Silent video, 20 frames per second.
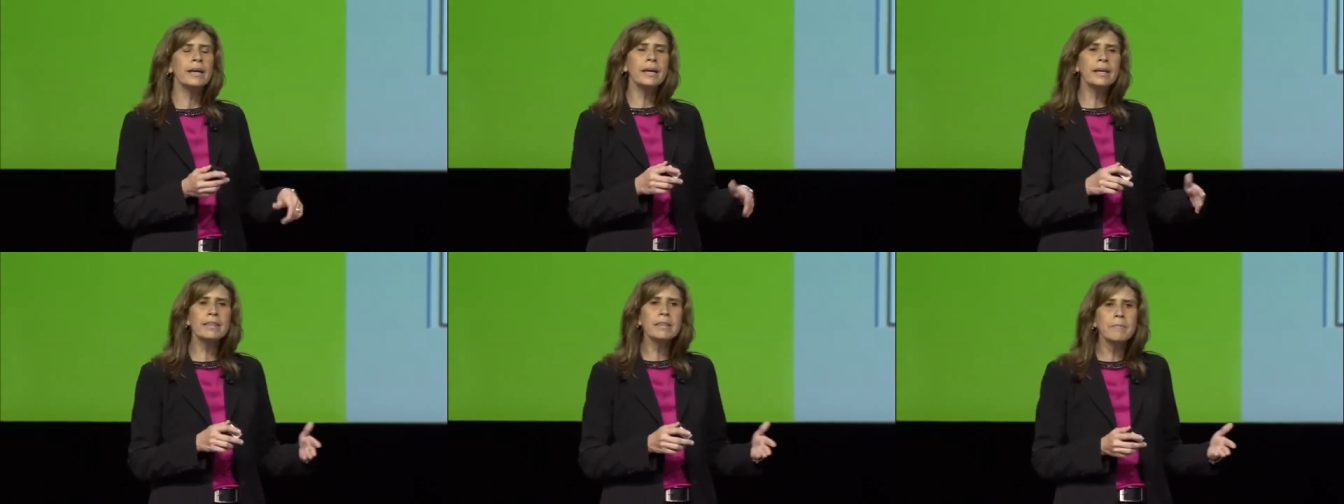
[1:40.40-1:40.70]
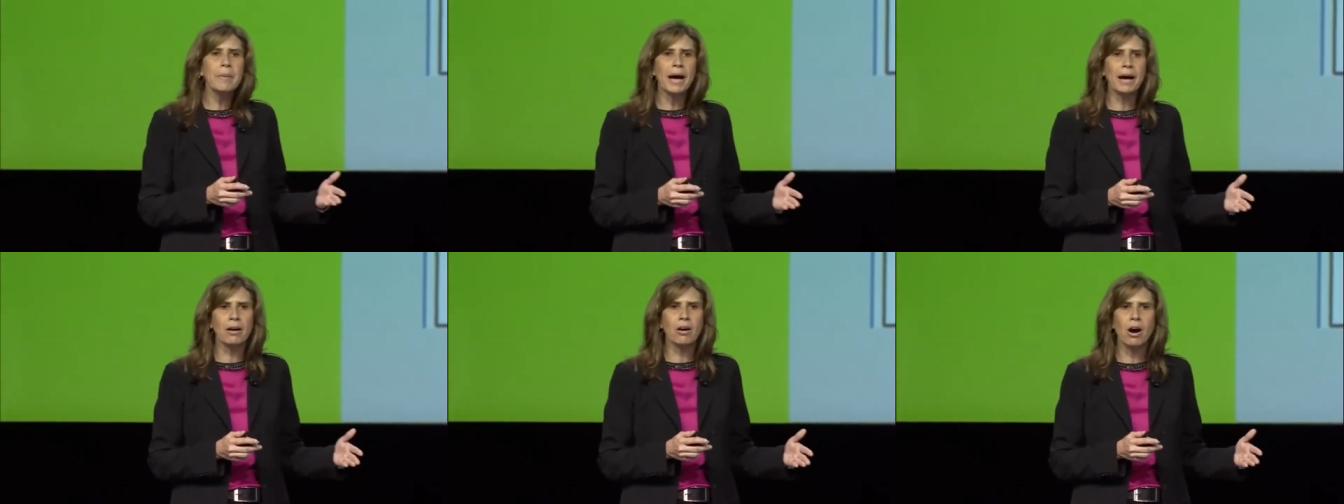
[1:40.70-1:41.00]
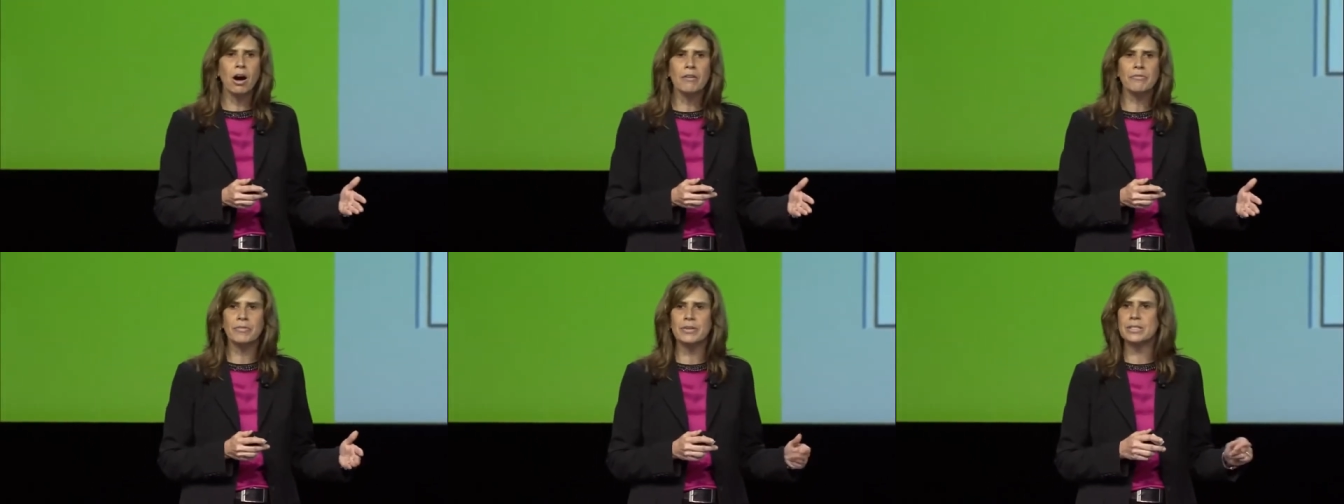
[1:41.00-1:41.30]
In the back
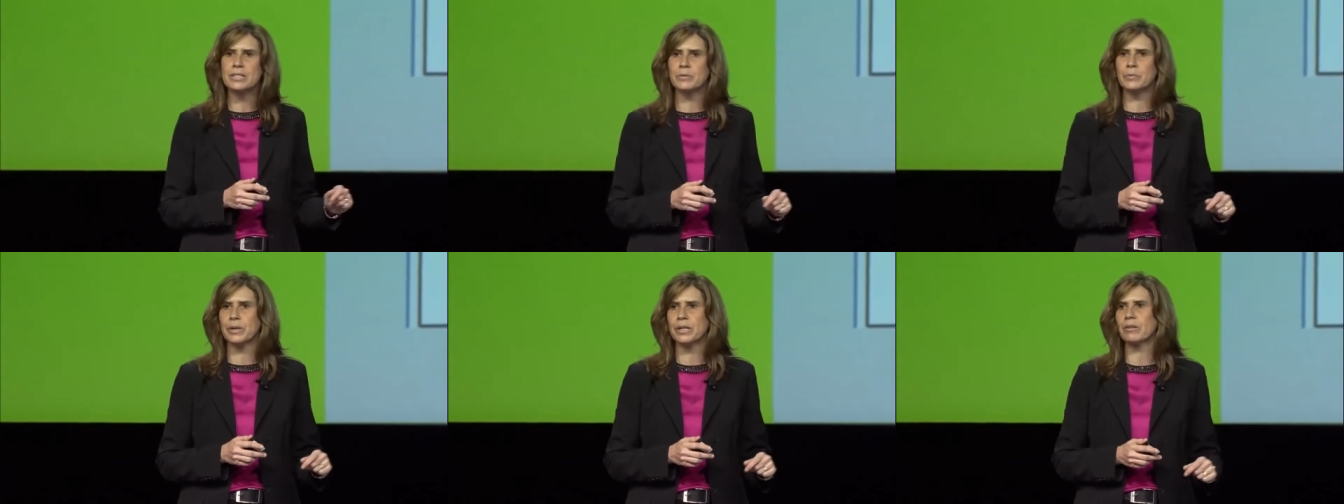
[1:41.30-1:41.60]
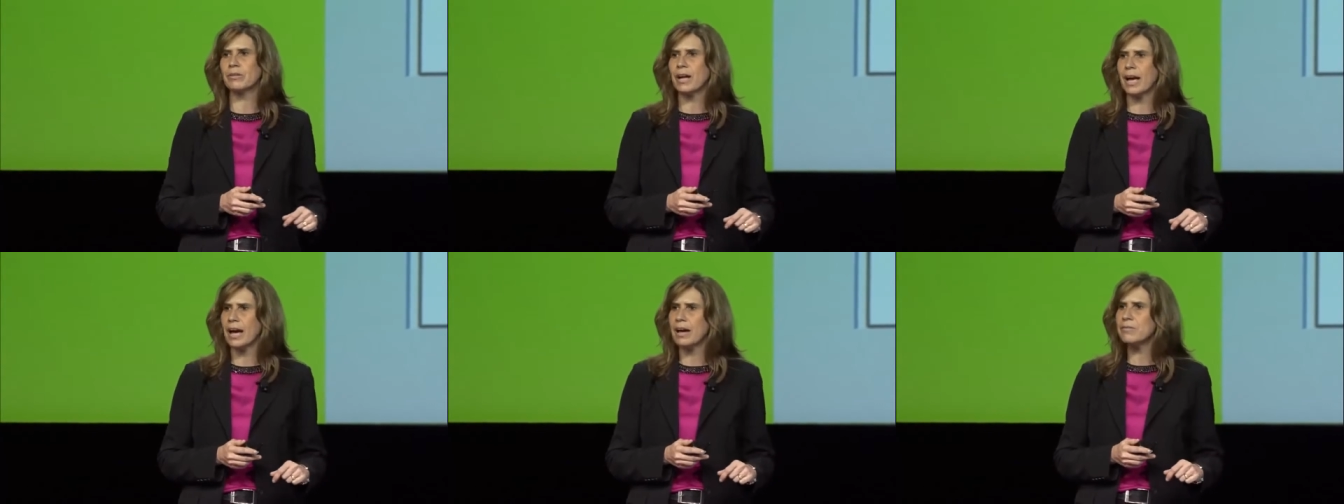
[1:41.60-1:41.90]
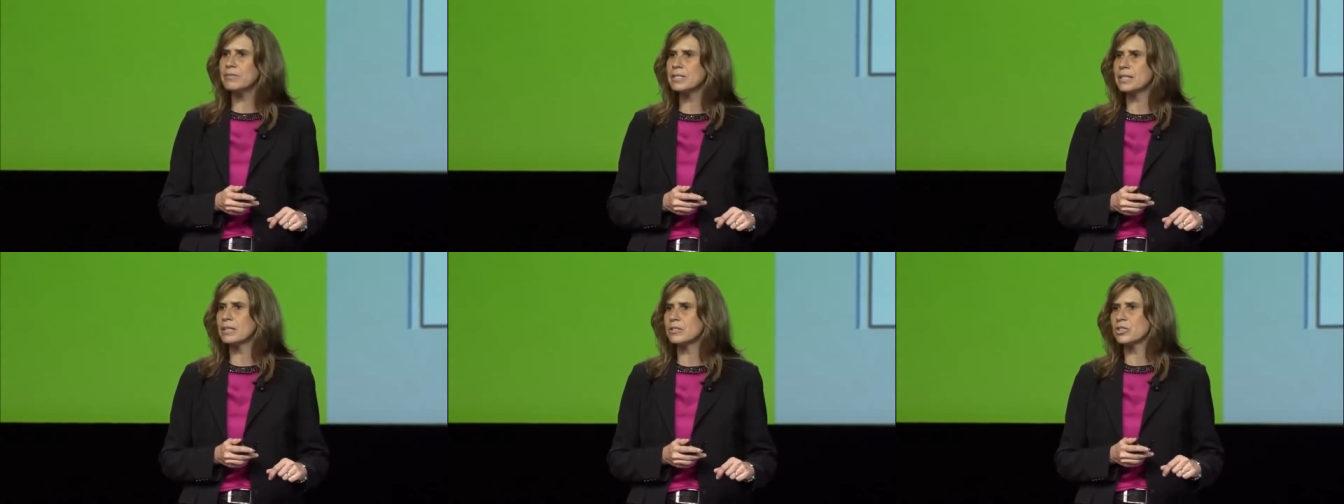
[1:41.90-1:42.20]
office, we don't
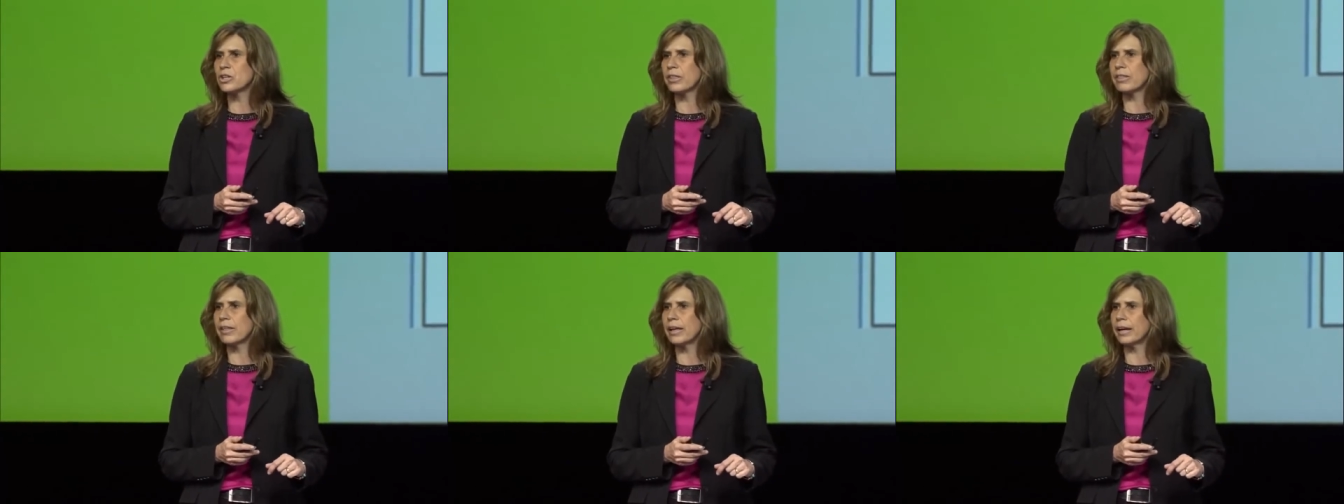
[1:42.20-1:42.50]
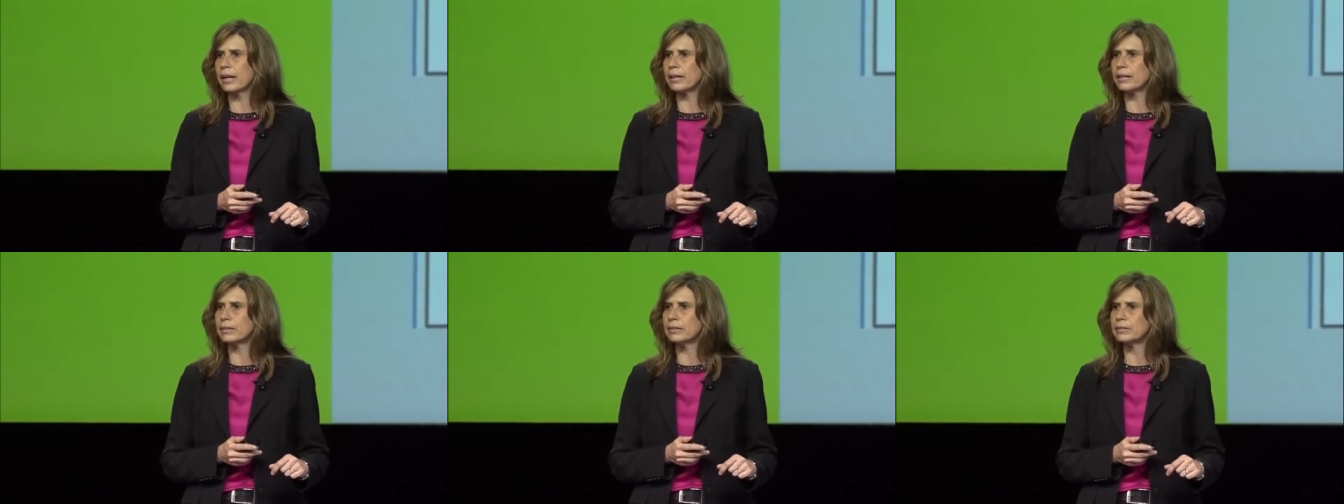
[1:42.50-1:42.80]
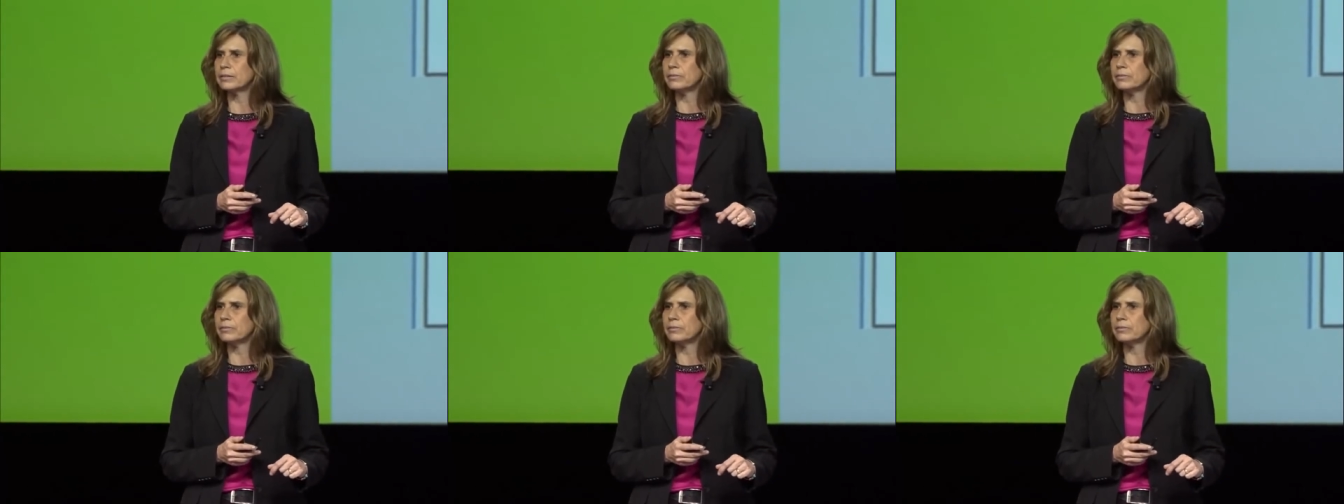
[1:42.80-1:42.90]
have such a thing.